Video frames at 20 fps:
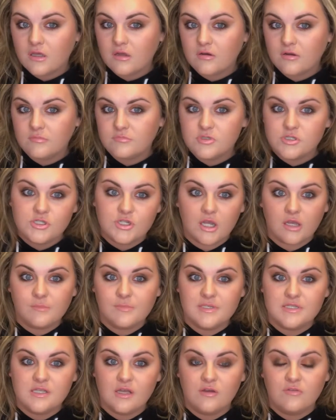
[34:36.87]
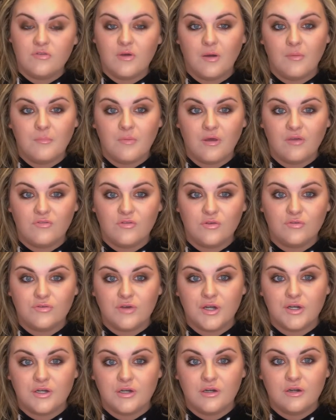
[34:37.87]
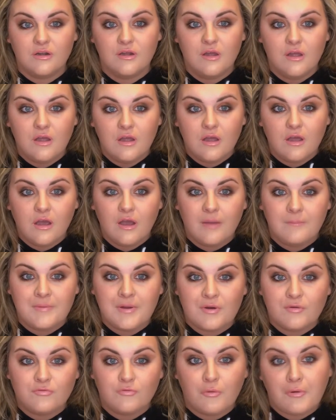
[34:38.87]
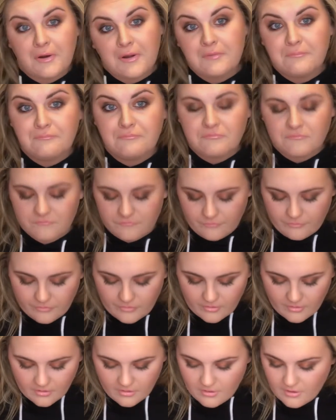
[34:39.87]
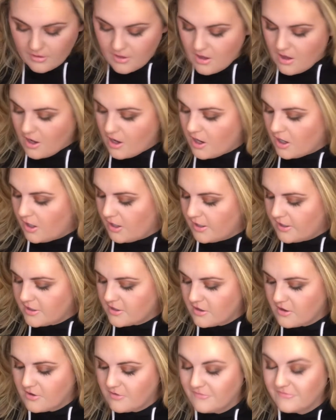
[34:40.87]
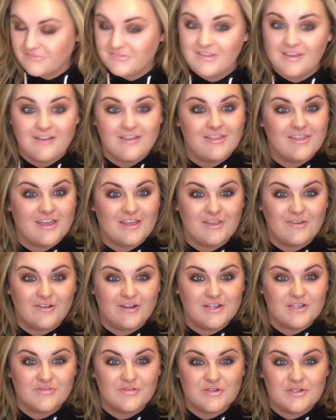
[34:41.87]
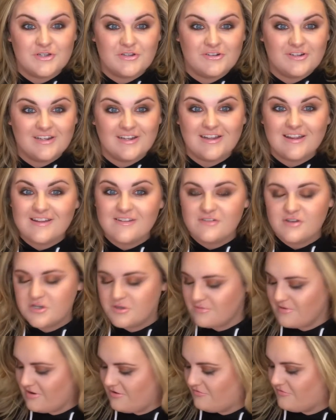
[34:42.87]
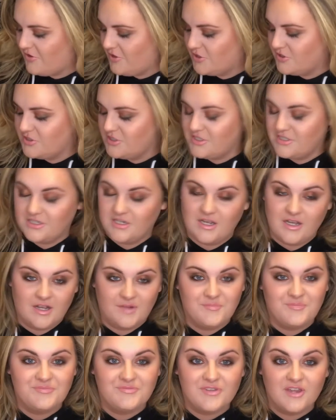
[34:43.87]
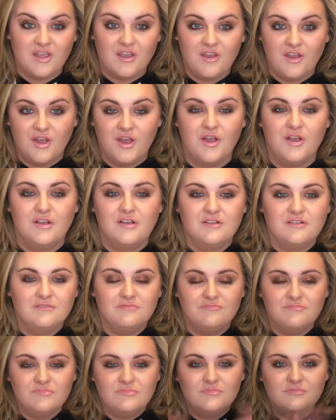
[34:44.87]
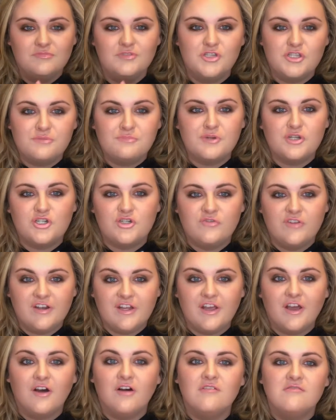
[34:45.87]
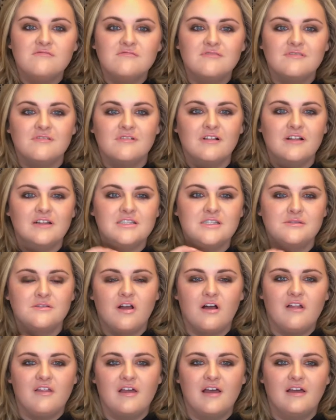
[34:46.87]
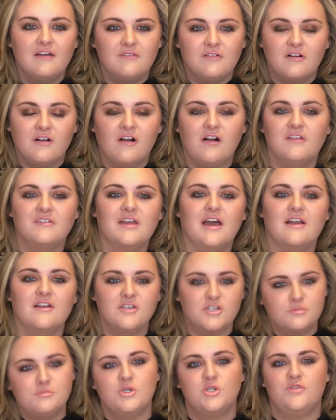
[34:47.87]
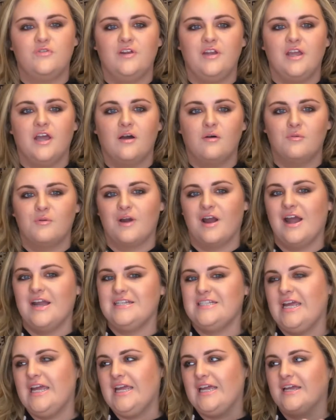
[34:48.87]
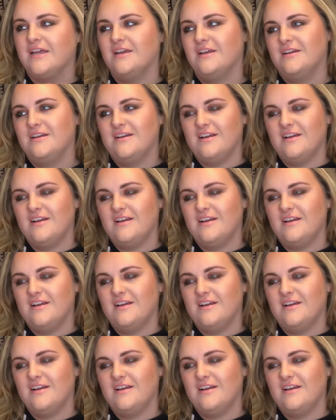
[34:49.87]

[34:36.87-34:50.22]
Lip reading: don't know, I'm just checking myself out in my viewfinder. I'm here for it. Alright, y'all. Thank you guys for tuning in to my first SMUSH video. We'll call it that, a SMUSH video, where I take